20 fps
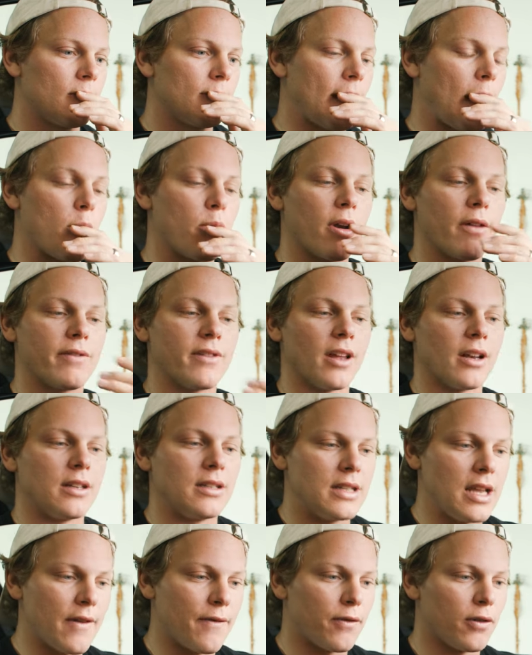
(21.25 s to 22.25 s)
I would have done
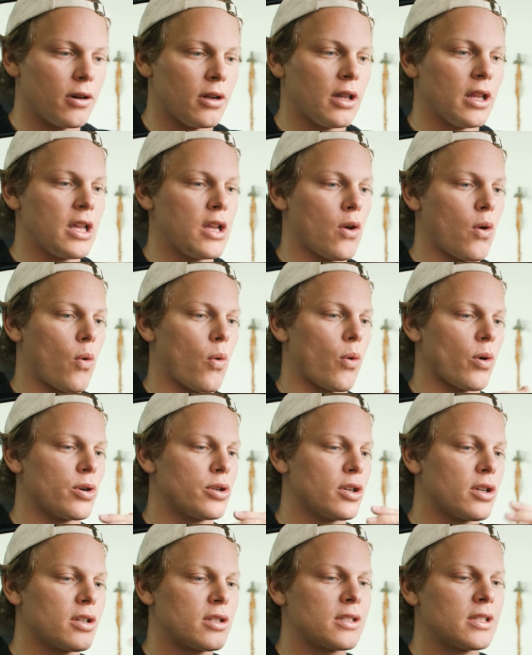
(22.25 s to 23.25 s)
differently, or
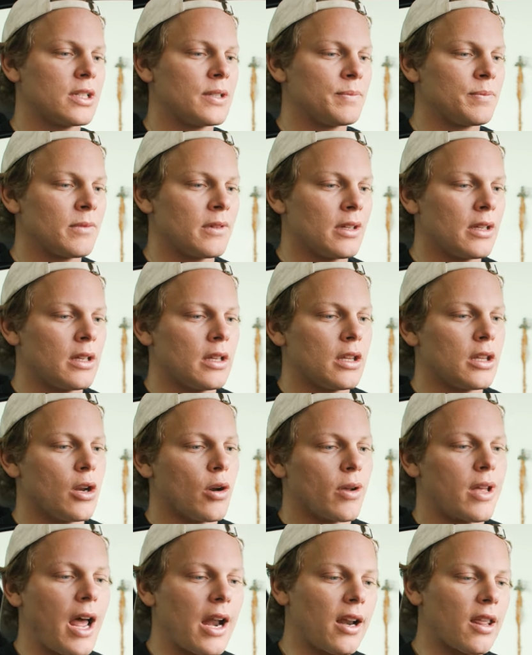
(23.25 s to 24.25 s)
just, you know,
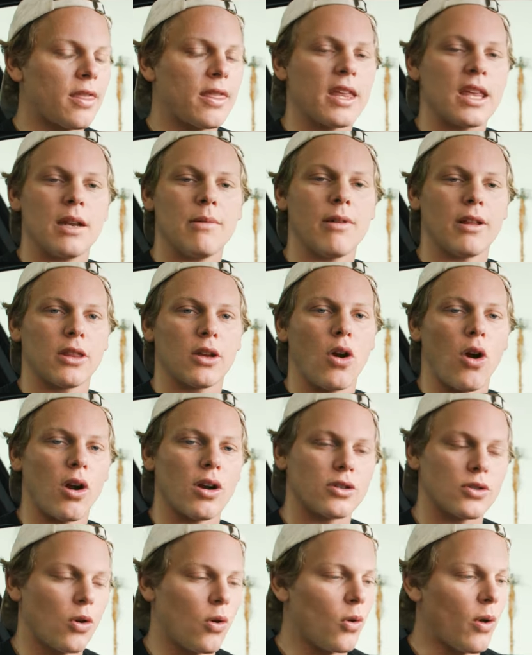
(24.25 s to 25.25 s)
kind of thinking about the car
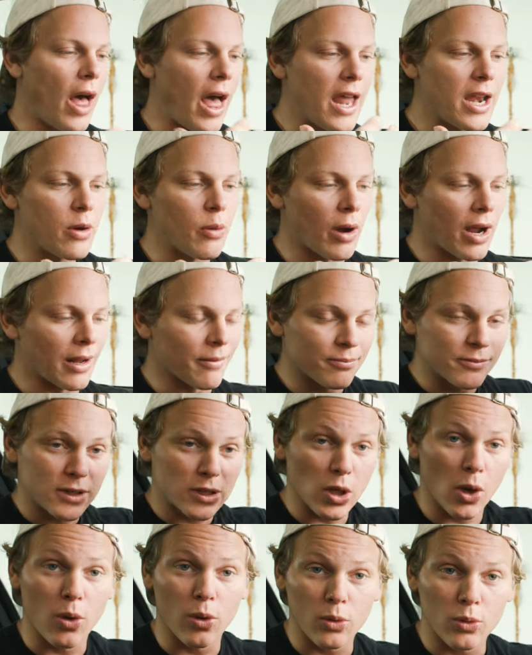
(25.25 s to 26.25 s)
as a whole. Anyway,
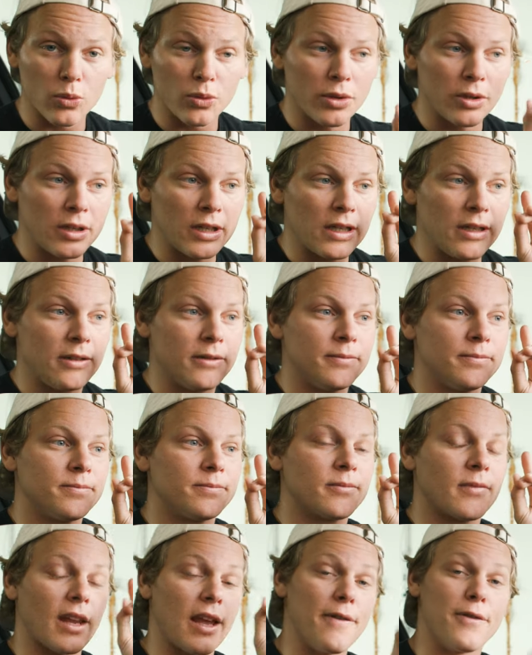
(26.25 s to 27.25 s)
so
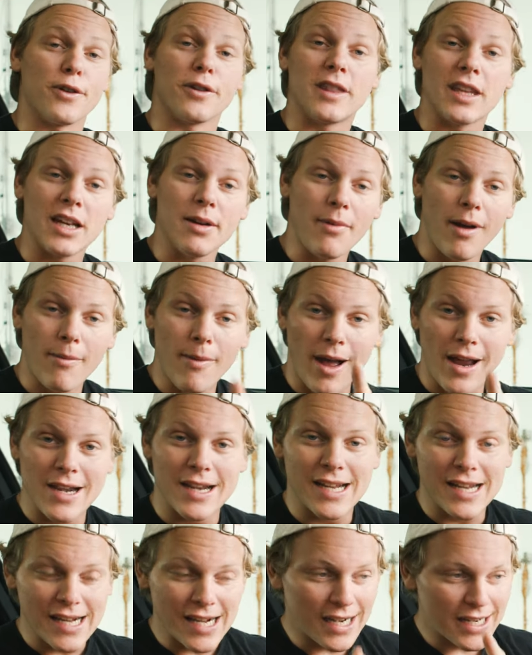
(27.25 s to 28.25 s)
if you're thinking about buying
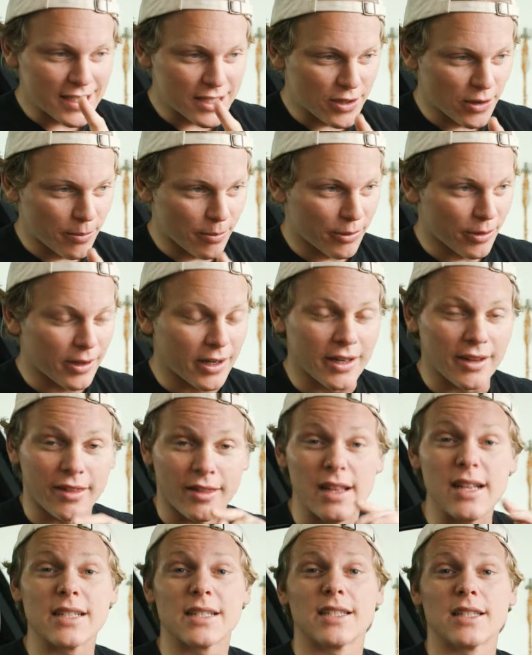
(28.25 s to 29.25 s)
an E92 M3,
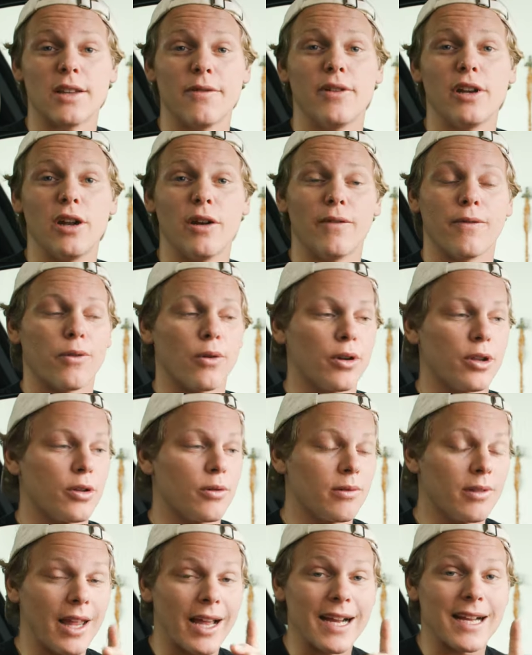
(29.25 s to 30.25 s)
this is the video for you.
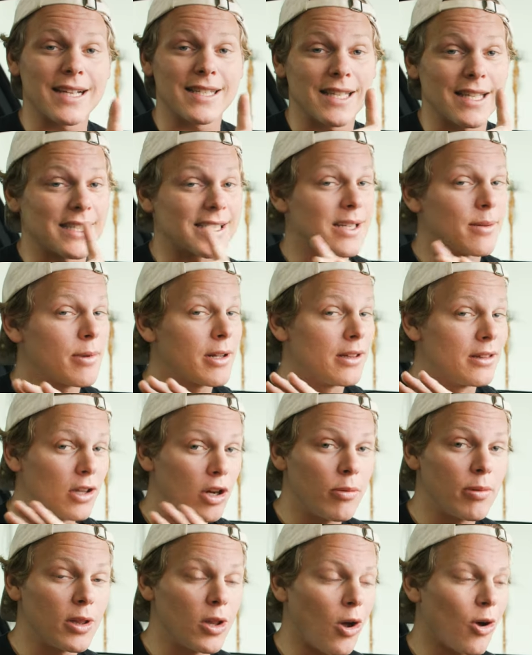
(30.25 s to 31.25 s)
Like I said, it's going to be a
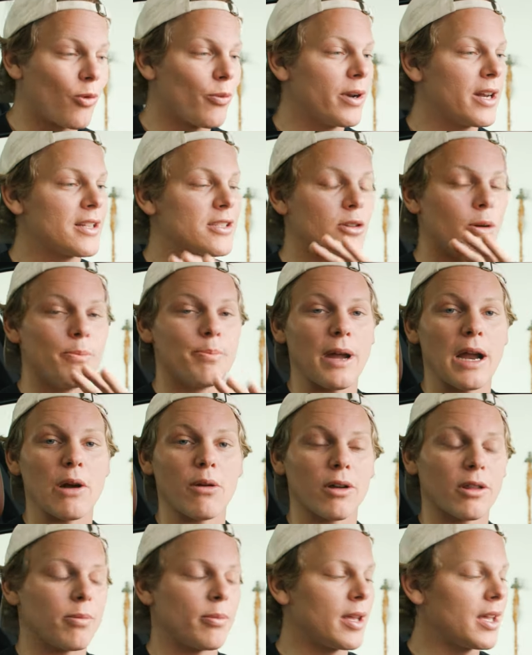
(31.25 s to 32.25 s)
little bit long-winded, so bear
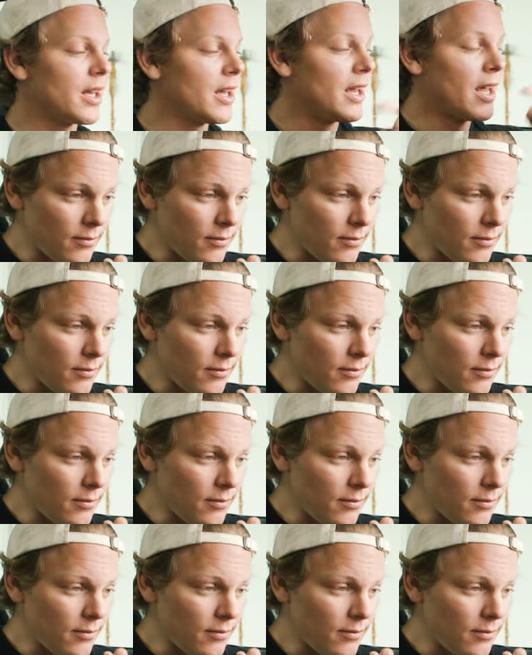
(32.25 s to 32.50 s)
with me.